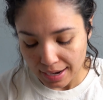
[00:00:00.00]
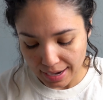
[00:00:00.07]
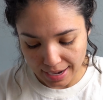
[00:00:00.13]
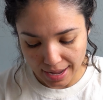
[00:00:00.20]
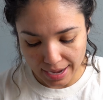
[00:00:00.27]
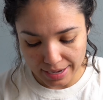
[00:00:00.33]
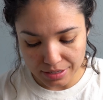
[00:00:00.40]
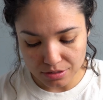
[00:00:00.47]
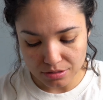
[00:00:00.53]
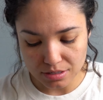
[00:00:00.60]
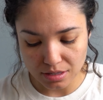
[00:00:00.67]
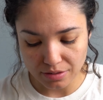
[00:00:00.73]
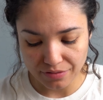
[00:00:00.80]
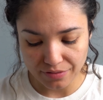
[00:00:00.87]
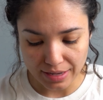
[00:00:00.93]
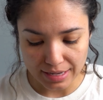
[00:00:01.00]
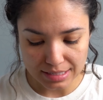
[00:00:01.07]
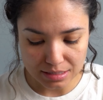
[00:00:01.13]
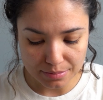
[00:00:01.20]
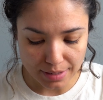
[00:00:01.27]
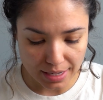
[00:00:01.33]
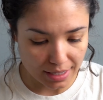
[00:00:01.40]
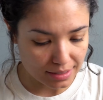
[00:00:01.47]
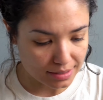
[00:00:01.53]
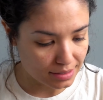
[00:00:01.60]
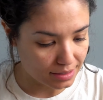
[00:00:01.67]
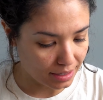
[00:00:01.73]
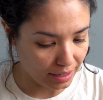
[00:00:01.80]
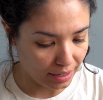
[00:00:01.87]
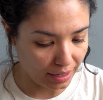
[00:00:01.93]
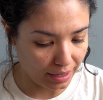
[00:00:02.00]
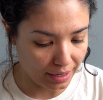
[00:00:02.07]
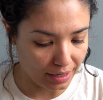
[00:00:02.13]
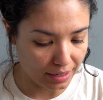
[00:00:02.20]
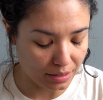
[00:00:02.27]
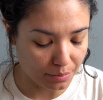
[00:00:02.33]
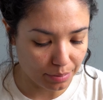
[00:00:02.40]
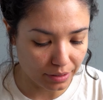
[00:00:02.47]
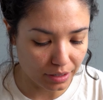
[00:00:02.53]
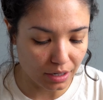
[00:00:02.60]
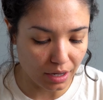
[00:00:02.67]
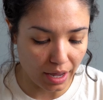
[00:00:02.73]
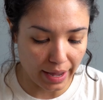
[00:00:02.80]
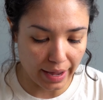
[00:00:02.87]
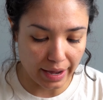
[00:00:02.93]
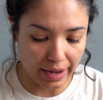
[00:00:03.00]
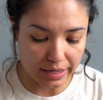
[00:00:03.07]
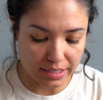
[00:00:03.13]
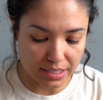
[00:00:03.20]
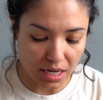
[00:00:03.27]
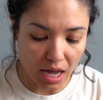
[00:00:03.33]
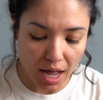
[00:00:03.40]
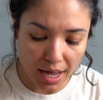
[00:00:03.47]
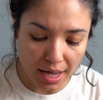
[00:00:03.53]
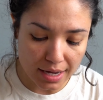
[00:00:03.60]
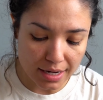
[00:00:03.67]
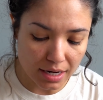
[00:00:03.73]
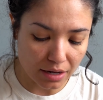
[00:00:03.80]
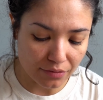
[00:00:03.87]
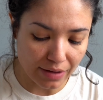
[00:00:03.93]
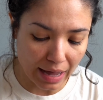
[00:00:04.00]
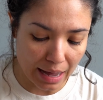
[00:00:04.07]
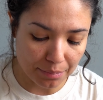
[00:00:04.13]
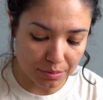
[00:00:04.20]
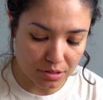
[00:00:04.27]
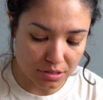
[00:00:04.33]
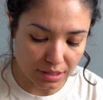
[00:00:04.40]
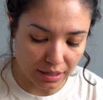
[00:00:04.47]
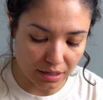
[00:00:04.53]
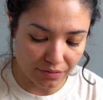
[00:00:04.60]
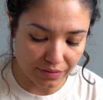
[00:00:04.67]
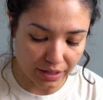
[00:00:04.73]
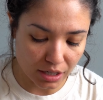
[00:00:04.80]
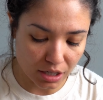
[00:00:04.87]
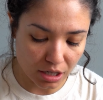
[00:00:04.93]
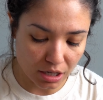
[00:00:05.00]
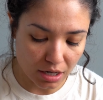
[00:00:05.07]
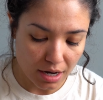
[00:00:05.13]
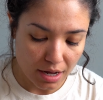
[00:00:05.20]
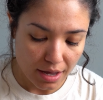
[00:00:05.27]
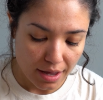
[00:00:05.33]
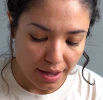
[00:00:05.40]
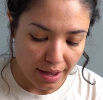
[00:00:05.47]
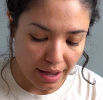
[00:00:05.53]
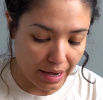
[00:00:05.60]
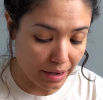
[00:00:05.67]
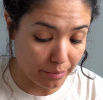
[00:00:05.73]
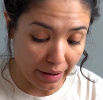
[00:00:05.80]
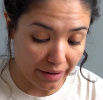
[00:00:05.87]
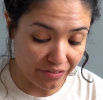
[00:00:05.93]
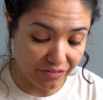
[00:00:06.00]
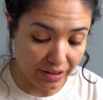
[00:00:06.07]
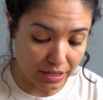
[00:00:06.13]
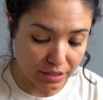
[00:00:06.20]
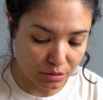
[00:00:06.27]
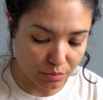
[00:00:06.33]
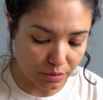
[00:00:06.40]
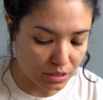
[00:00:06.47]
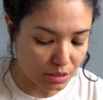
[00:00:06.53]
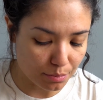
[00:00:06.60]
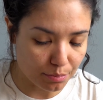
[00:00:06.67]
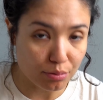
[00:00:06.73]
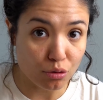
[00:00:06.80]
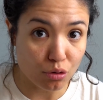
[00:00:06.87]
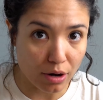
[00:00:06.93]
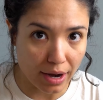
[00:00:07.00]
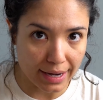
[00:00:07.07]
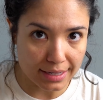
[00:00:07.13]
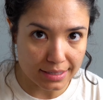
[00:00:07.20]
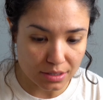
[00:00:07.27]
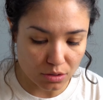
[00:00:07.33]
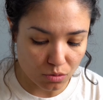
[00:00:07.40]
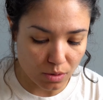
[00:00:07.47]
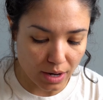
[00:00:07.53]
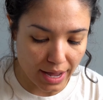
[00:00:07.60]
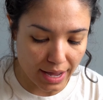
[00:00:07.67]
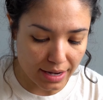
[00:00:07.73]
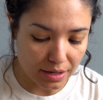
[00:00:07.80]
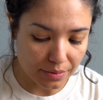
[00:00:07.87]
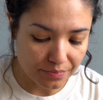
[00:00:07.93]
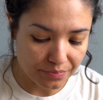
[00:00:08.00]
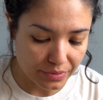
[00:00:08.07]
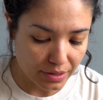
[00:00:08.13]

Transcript: and I used the face mask and put a ton of apple cider vinegar and my face was bright red.